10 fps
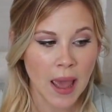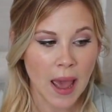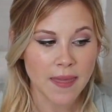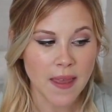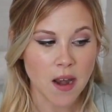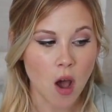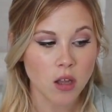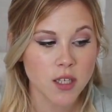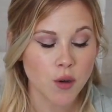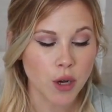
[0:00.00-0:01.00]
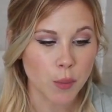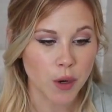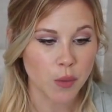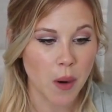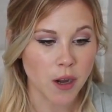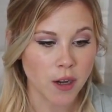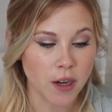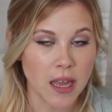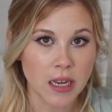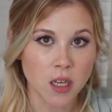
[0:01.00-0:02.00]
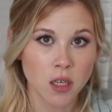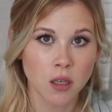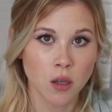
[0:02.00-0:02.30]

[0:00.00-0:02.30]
And then also your birth partner can